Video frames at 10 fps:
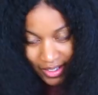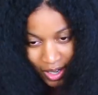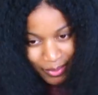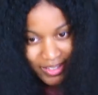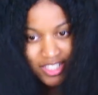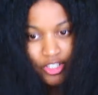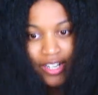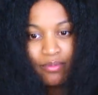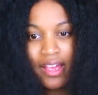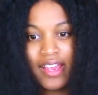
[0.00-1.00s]
it up and
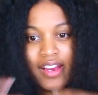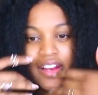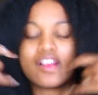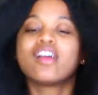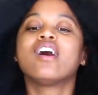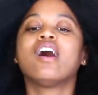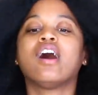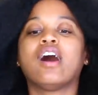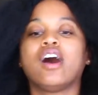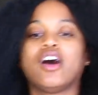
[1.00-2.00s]
straighten my hair.
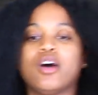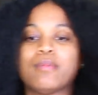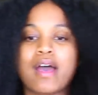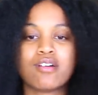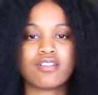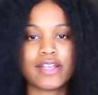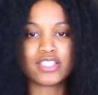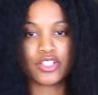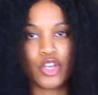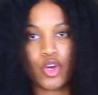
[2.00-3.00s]
Um, I would like
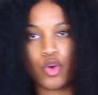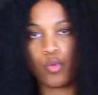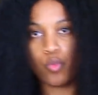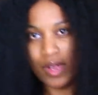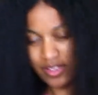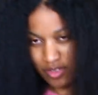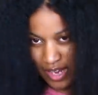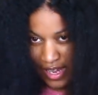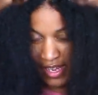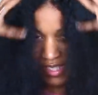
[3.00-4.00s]
to know what you
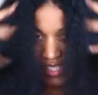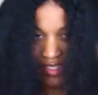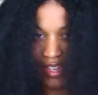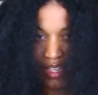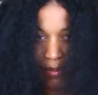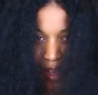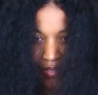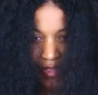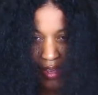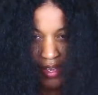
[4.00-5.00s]
guys think
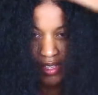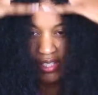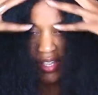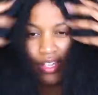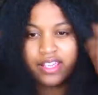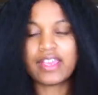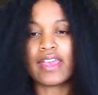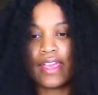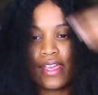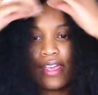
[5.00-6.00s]
about that.
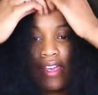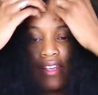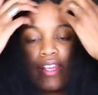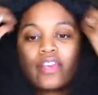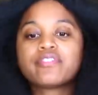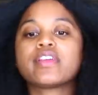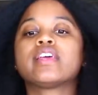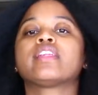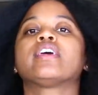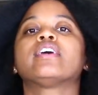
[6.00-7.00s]
And if
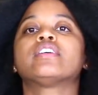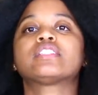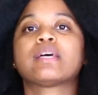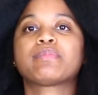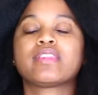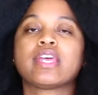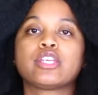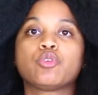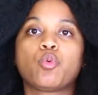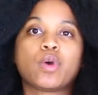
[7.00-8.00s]
it is something that
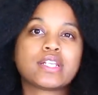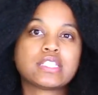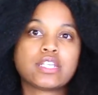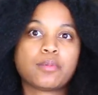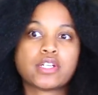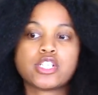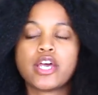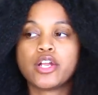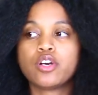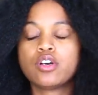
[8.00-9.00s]
you will want to see on my
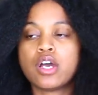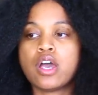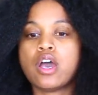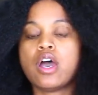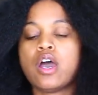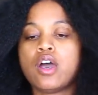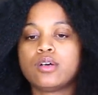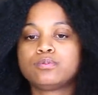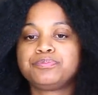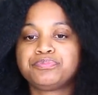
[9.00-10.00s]
channel,
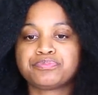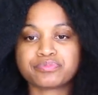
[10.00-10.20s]
um,